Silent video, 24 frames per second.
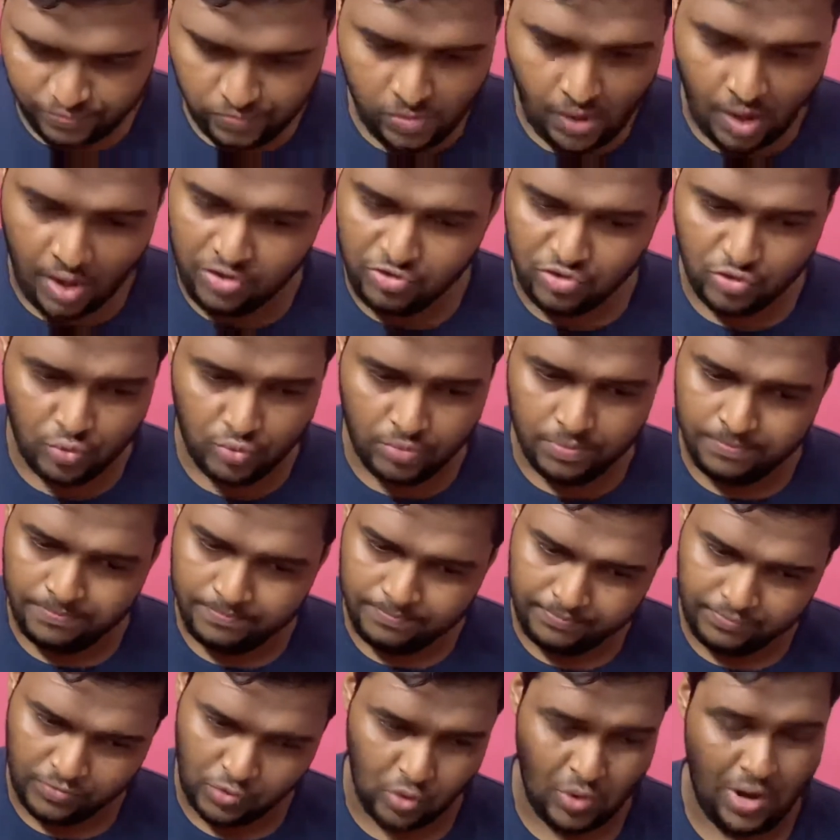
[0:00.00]
So
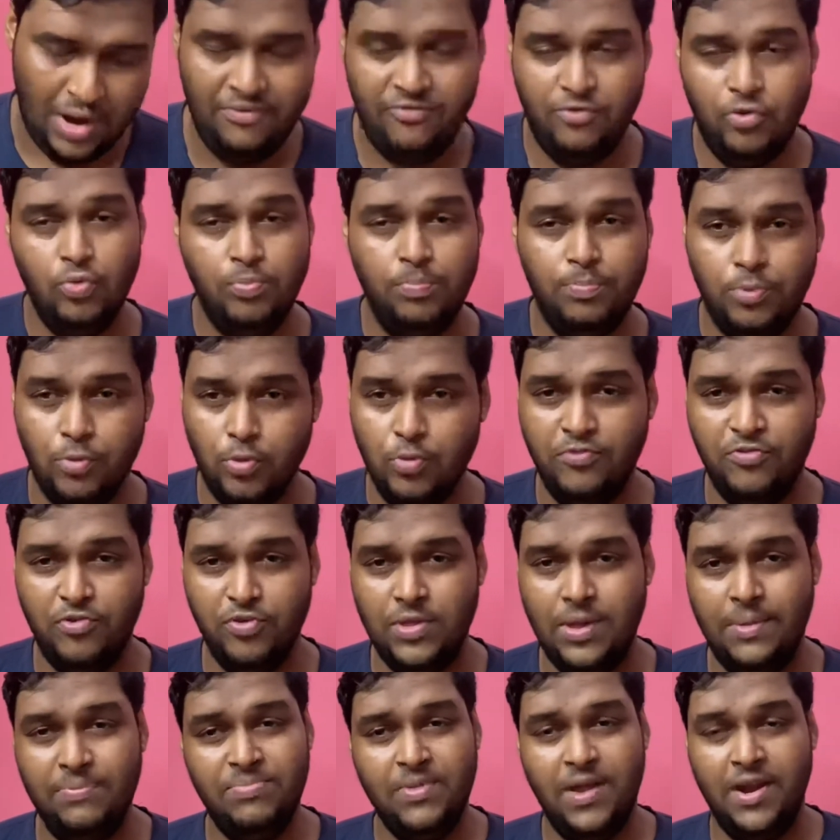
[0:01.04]
you have to prove to
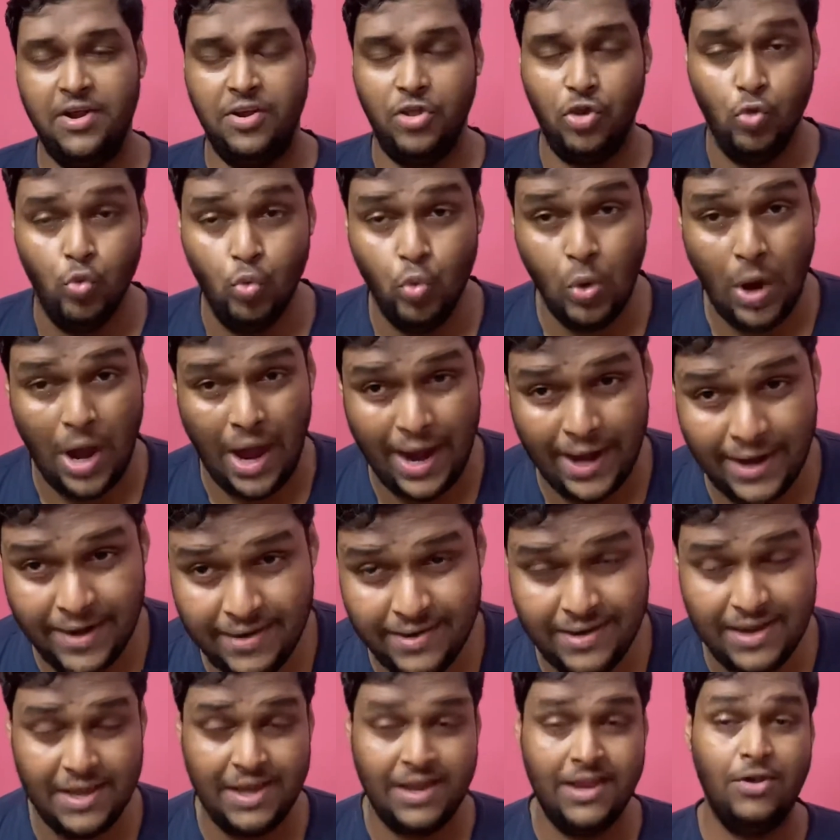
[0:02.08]
them that you had
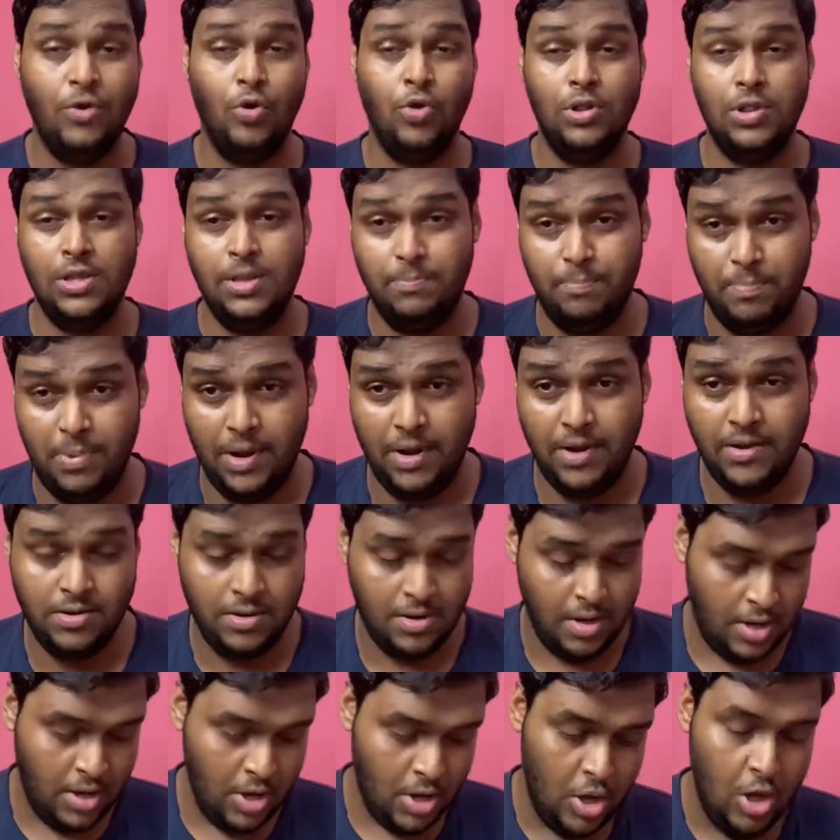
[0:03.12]
taken all the pain
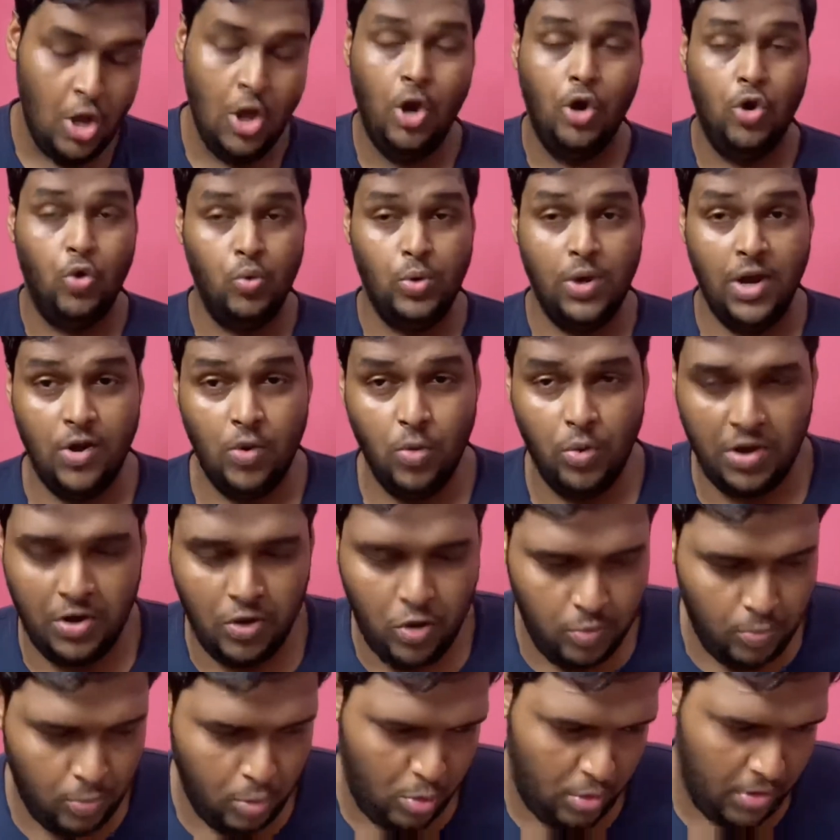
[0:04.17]
to get okay to
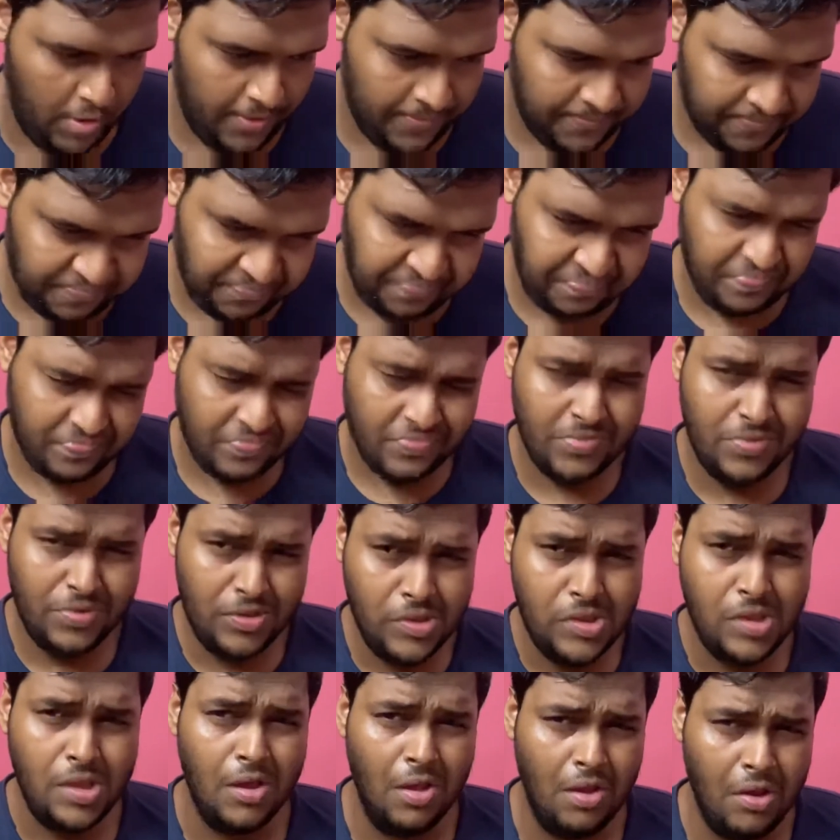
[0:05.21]
board.
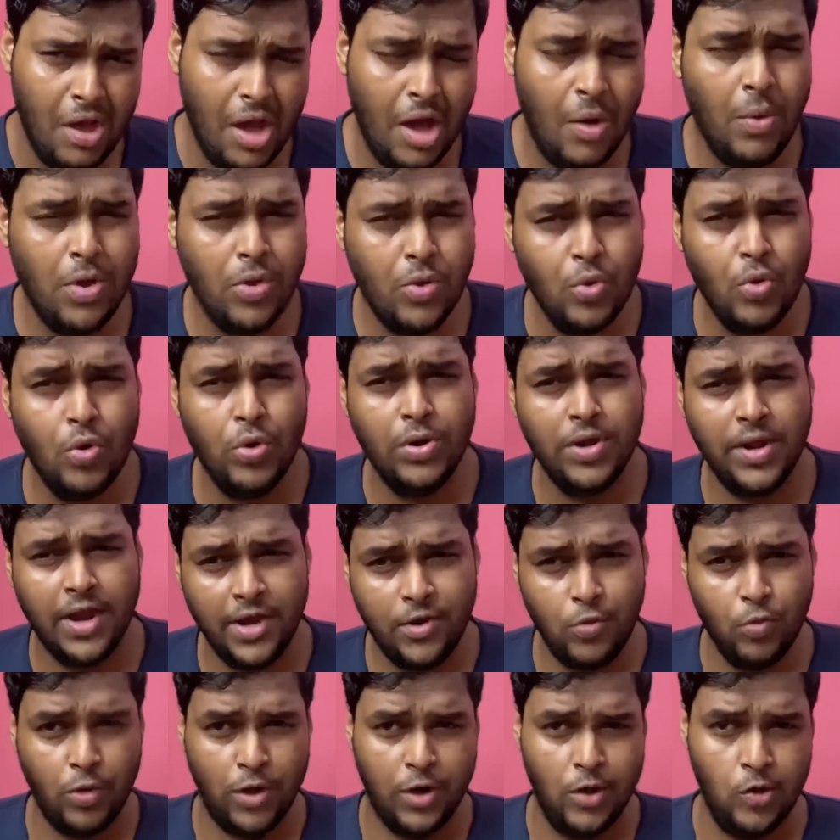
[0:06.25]
How are you going to get
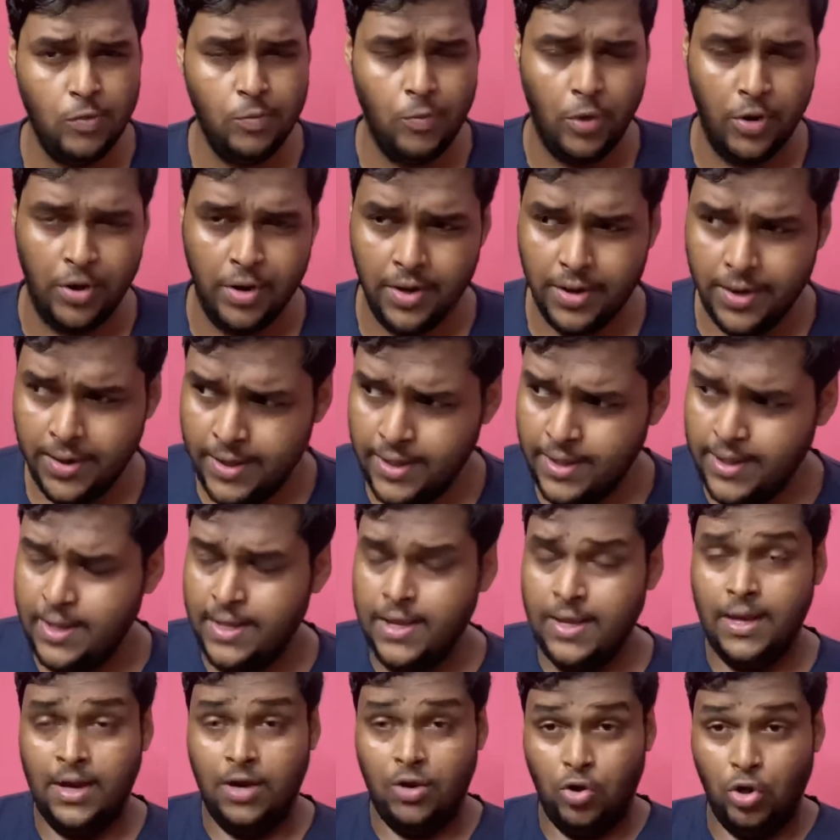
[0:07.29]
okay to board?
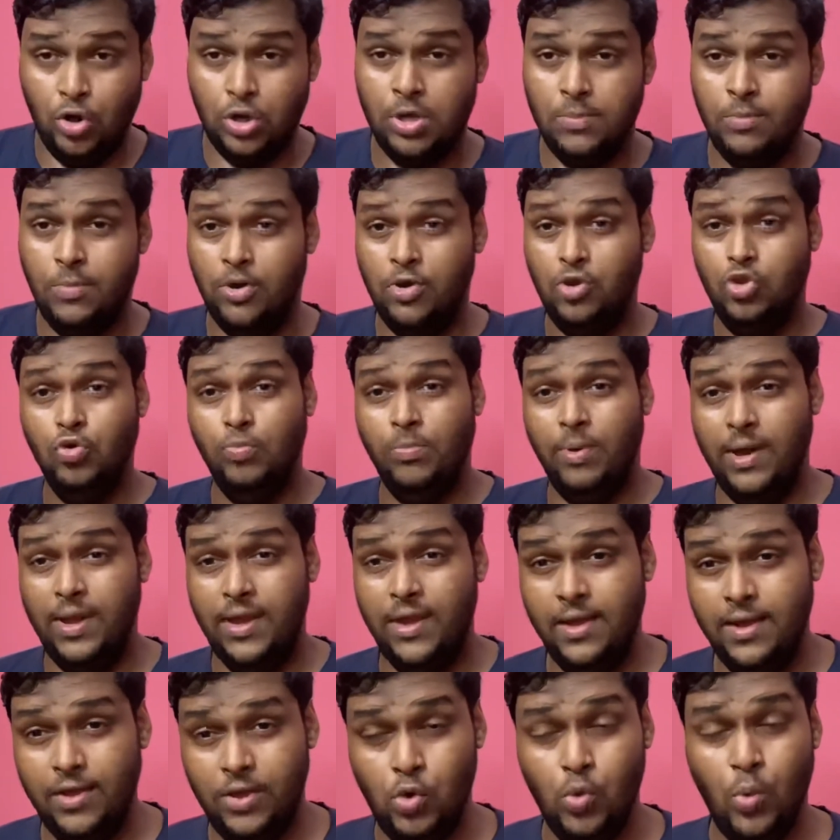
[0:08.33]
Talking about
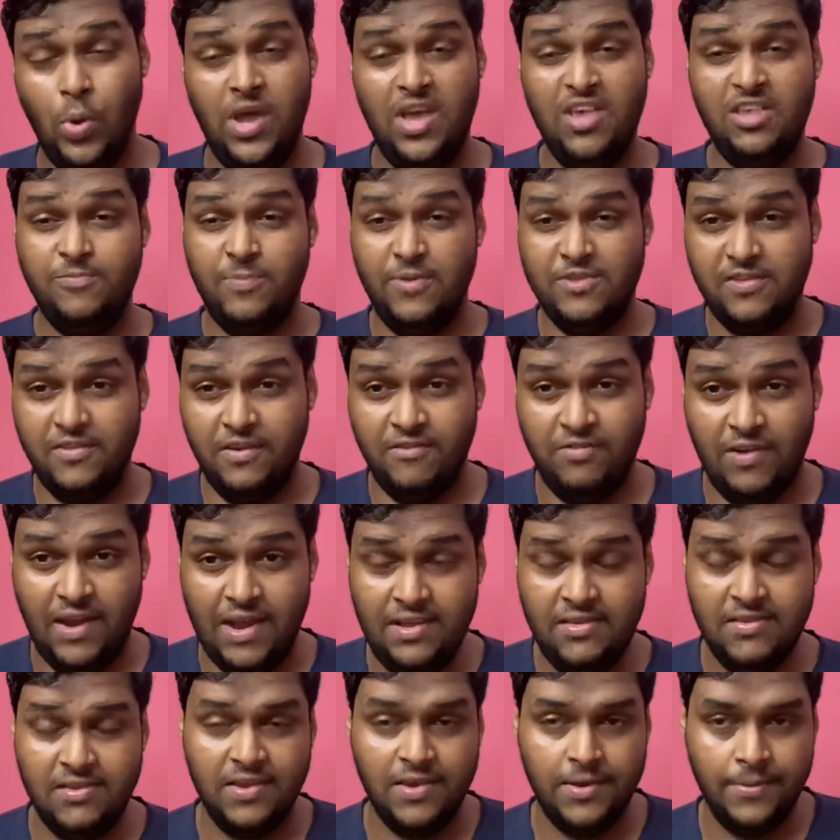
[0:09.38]
Dubai, UAE specific
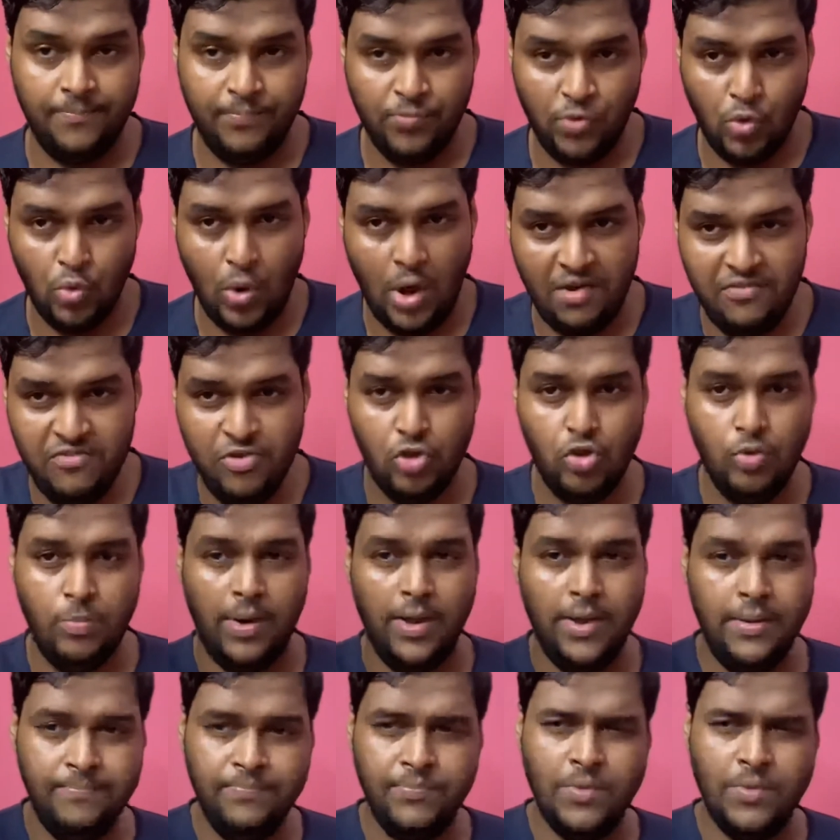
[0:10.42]
flights, you have your Dubai